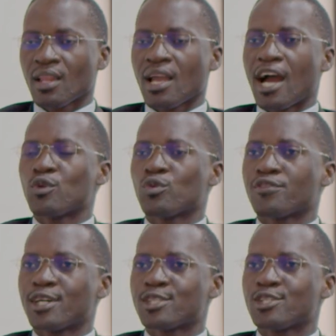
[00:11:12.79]
And we
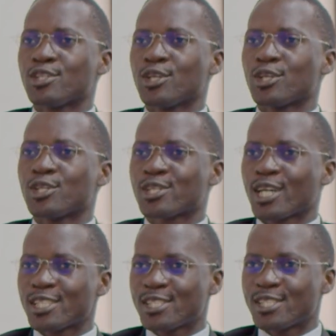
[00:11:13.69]
first
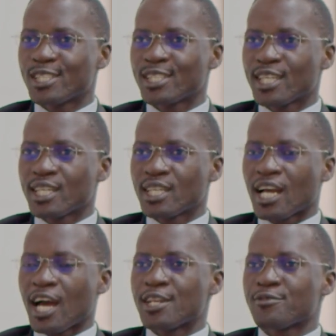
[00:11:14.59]
discussed.
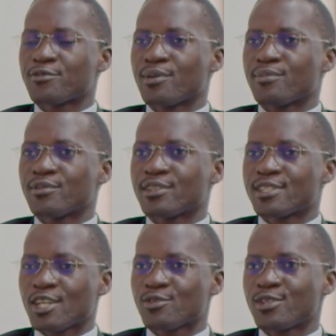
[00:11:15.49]
And from
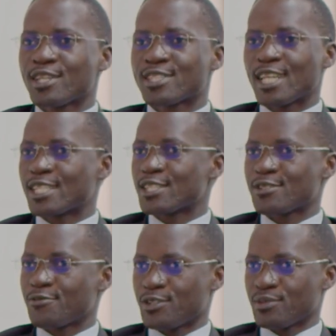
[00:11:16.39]
discussion they said that is
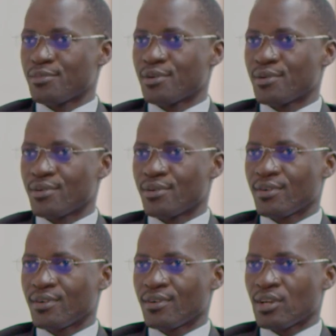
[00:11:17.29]
feasible.
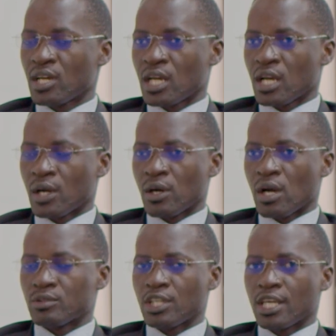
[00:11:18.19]

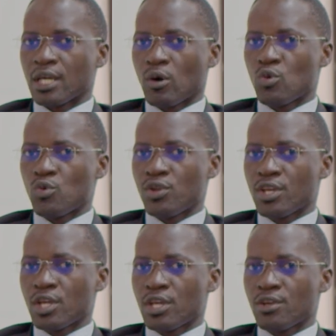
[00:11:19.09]
The
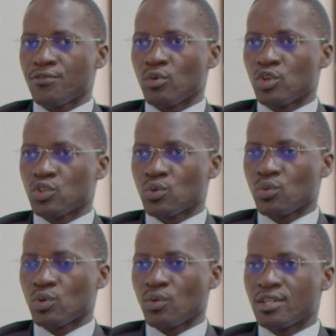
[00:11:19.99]
only
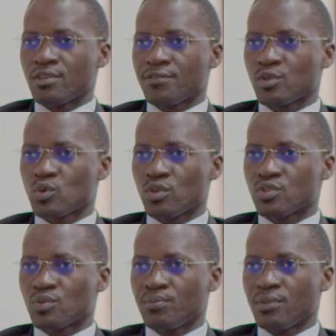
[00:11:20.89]
issue, one thing which was
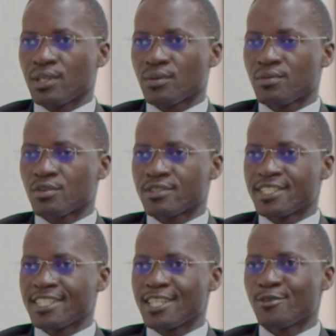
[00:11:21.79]

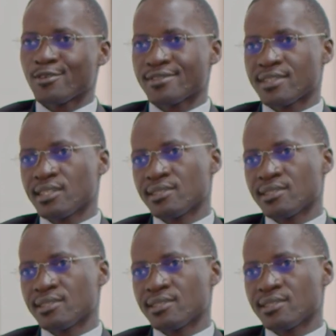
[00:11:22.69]
needed was